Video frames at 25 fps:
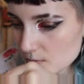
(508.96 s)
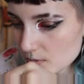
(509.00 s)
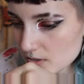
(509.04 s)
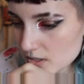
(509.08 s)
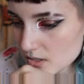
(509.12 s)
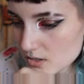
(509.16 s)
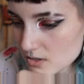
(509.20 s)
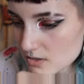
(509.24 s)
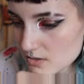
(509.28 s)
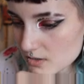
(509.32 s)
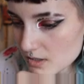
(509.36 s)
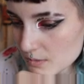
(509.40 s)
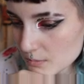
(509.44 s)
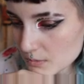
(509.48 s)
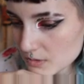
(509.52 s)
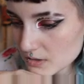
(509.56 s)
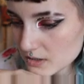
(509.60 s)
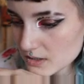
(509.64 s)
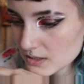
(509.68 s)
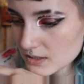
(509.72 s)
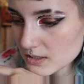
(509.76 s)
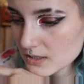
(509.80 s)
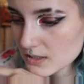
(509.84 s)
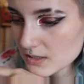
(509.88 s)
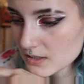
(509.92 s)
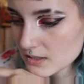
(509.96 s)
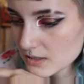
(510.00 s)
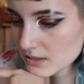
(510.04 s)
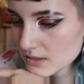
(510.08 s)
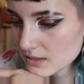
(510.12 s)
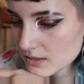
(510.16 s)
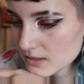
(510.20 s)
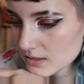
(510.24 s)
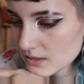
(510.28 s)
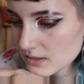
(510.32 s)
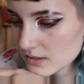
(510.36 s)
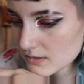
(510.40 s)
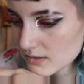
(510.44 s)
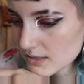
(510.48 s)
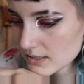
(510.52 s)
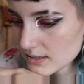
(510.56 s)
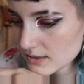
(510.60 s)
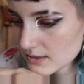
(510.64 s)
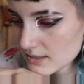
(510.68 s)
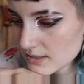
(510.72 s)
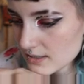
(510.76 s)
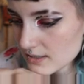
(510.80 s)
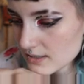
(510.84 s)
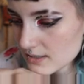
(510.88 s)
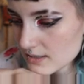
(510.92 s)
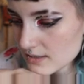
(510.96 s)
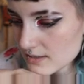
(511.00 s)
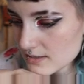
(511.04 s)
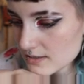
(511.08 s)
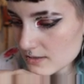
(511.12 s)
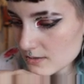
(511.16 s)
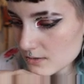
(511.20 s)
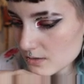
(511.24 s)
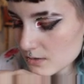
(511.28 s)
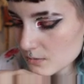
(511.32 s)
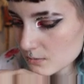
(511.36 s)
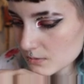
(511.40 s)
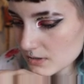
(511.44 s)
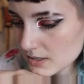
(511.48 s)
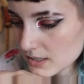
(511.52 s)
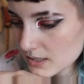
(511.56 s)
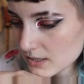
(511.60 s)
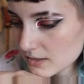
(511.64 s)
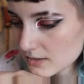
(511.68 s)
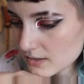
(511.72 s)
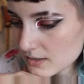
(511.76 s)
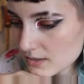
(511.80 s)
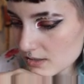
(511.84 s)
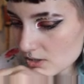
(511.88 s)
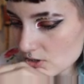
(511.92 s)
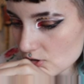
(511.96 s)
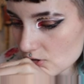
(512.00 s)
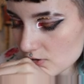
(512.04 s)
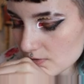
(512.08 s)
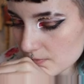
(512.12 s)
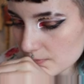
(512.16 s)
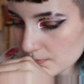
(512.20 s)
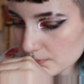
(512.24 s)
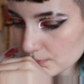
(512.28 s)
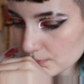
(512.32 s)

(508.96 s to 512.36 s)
and Swedish, so I'm gonna correct this to only English.